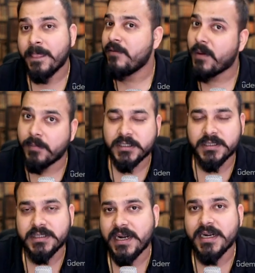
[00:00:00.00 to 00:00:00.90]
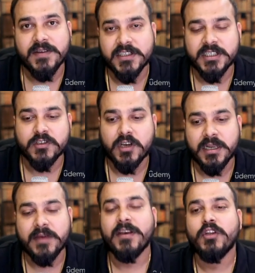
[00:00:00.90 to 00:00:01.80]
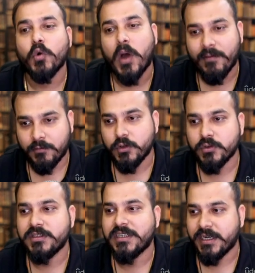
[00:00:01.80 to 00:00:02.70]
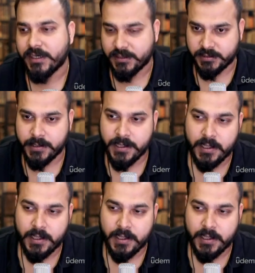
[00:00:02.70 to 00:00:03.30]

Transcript: If population standard deviation is not given, you have to use t-test.